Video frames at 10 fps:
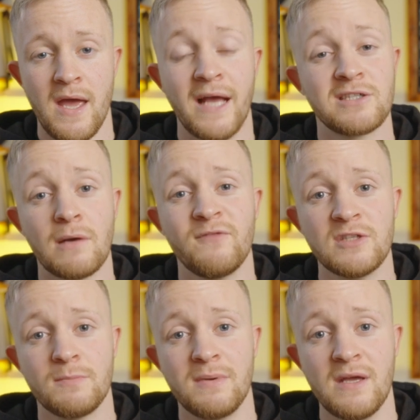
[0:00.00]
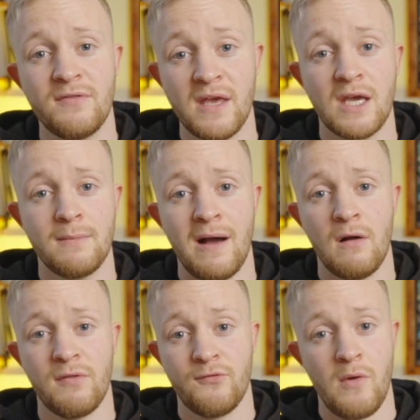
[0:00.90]
It's something to be thinking
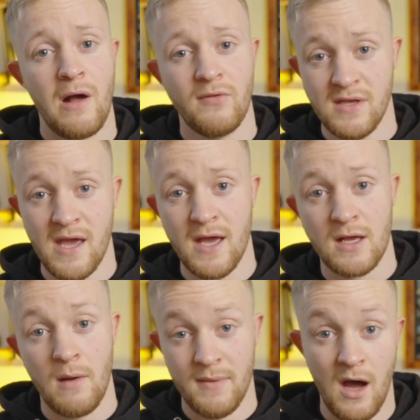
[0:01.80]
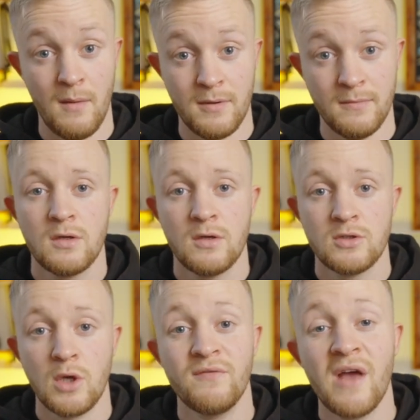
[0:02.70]
about throughout the year coming up.
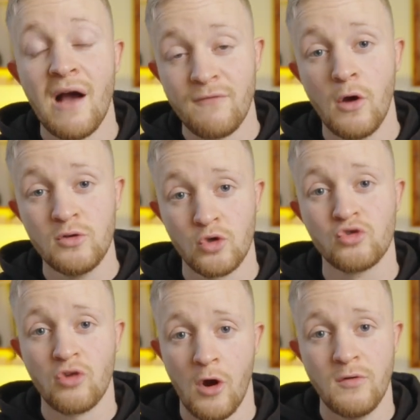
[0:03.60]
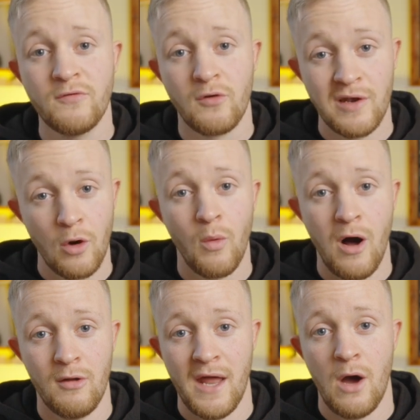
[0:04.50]
So if you have owned your drone for a little
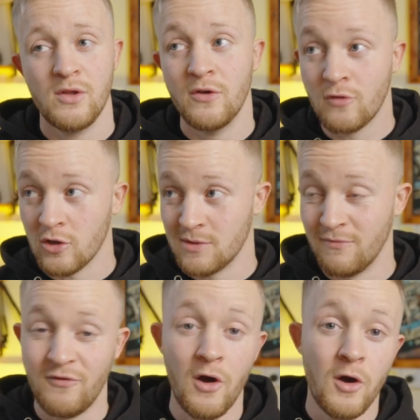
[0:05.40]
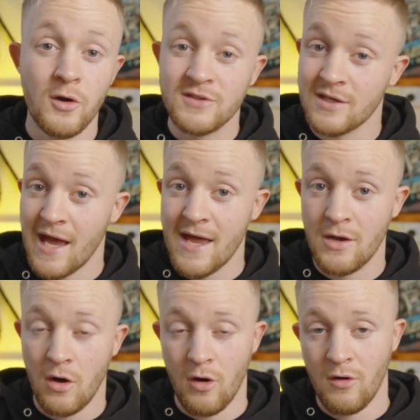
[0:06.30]
while now and you've got some photos
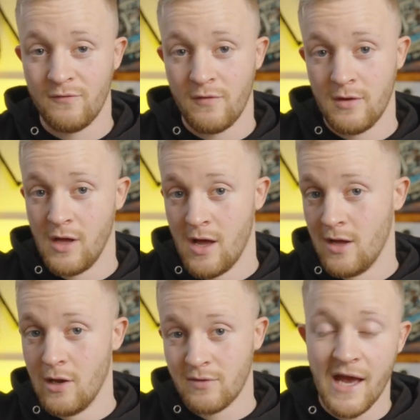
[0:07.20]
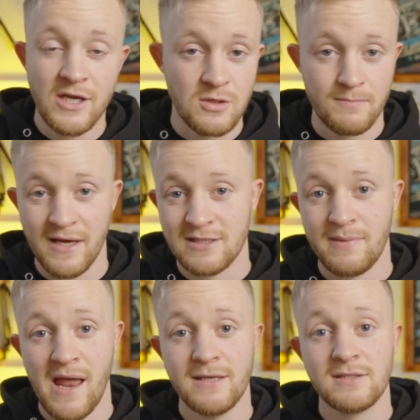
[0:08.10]
again of a location-based
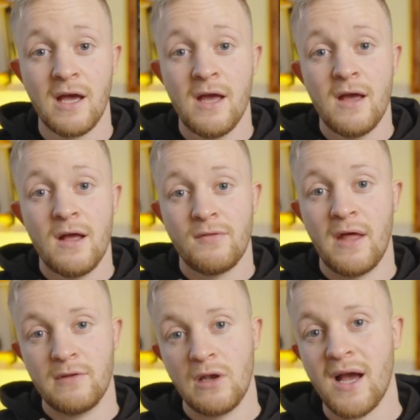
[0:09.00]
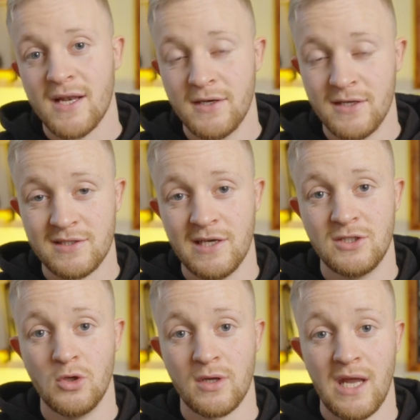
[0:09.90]
place, then the likeliness
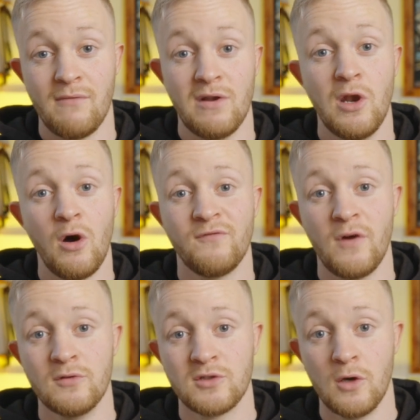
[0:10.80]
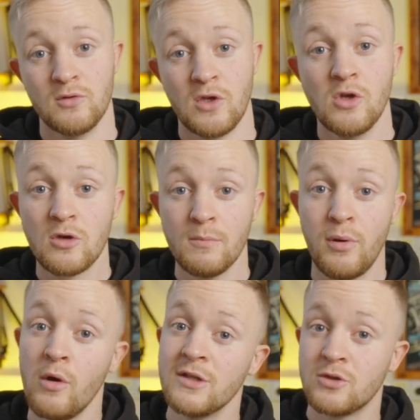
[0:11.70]
is you're going to have a lot of photos that you can
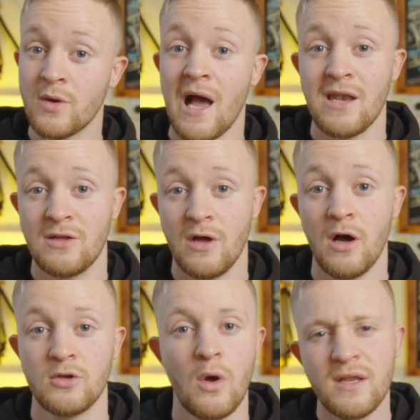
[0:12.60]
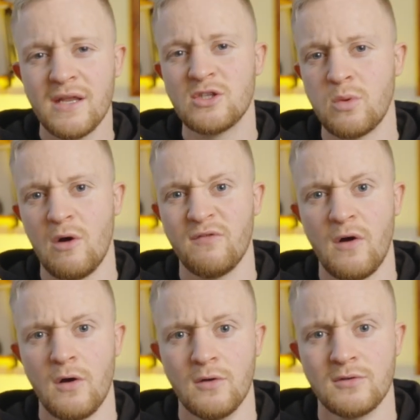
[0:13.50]
put into a calendar. You only need 12
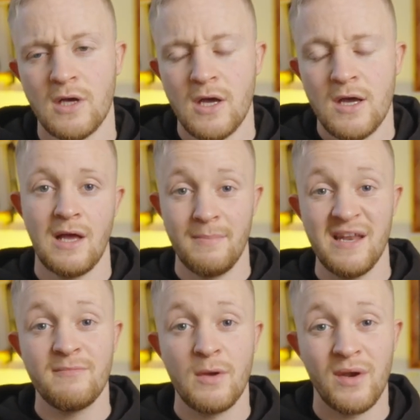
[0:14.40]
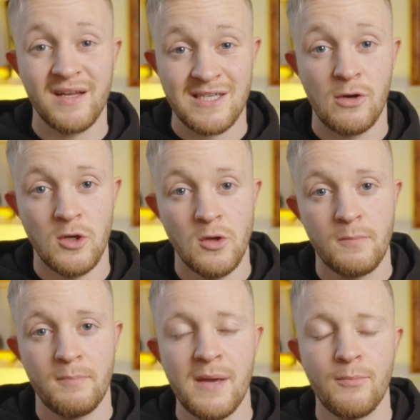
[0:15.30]
photos. And believe me when I tell you,
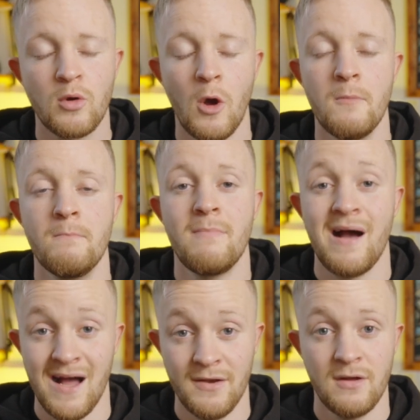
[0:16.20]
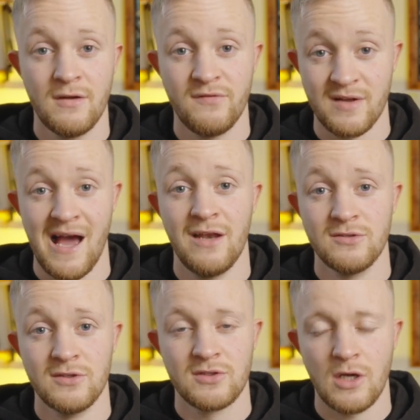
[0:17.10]
people go mad for
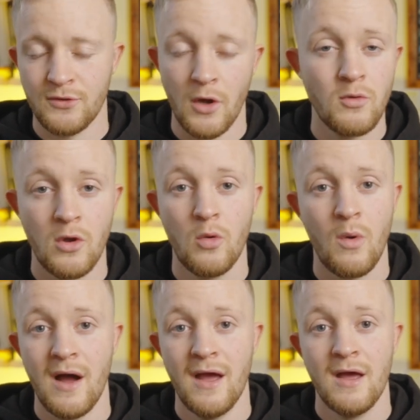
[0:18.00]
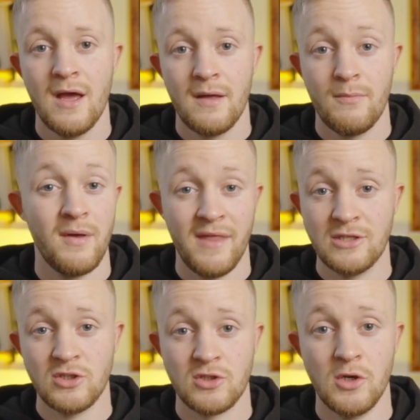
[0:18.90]
calendars. I don't know why, but they
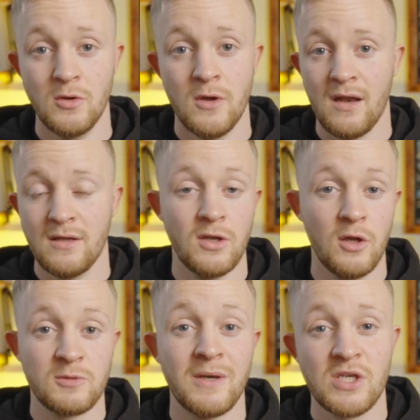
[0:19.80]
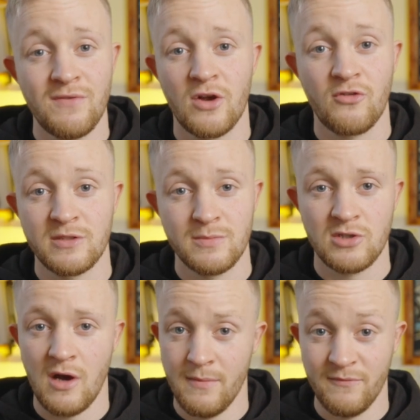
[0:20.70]
just do. You know, especially around Christmas
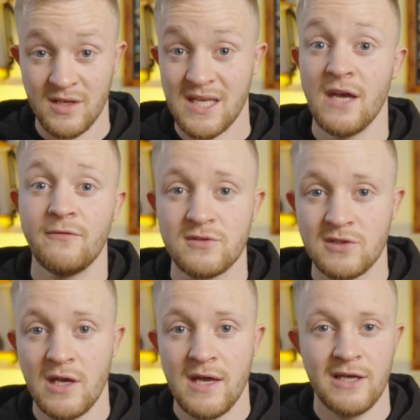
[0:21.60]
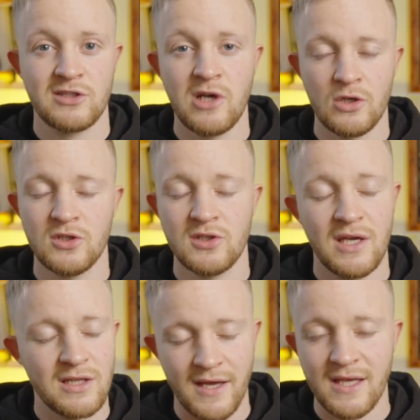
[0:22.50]
time for gifts, it's such a
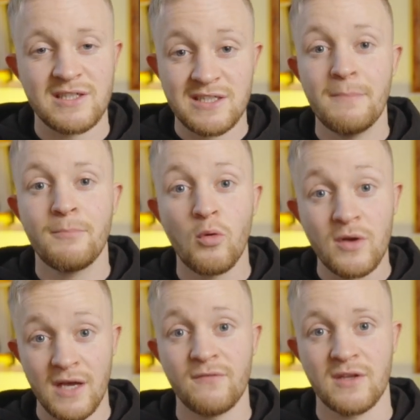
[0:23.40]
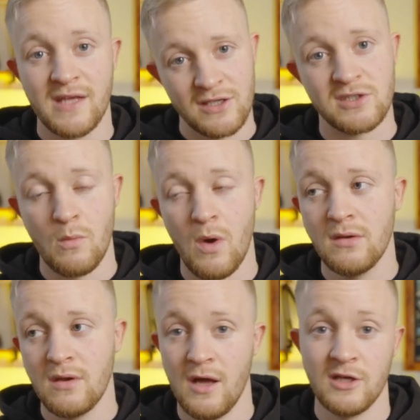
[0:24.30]
like simple gift to get
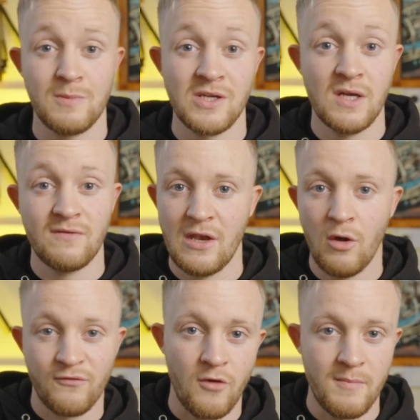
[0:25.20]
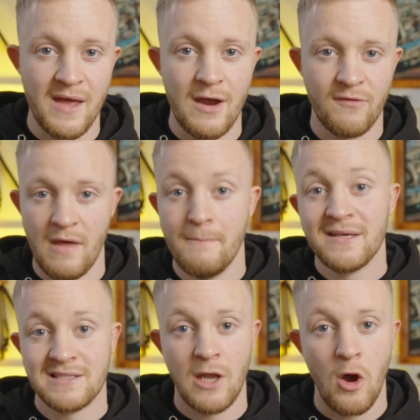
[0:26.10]
someone, especially if they're not from here, if they're
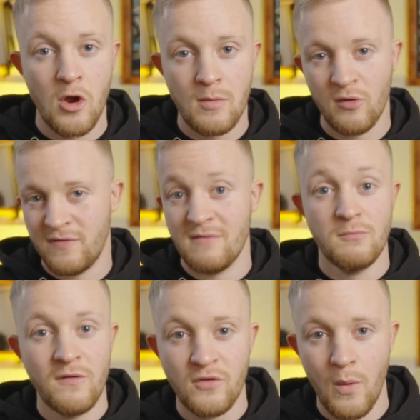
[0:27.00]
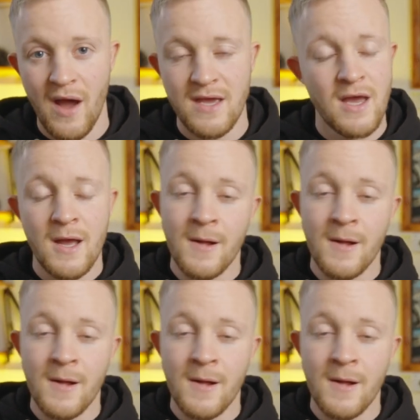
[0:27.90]
missing home, or if they've moved away.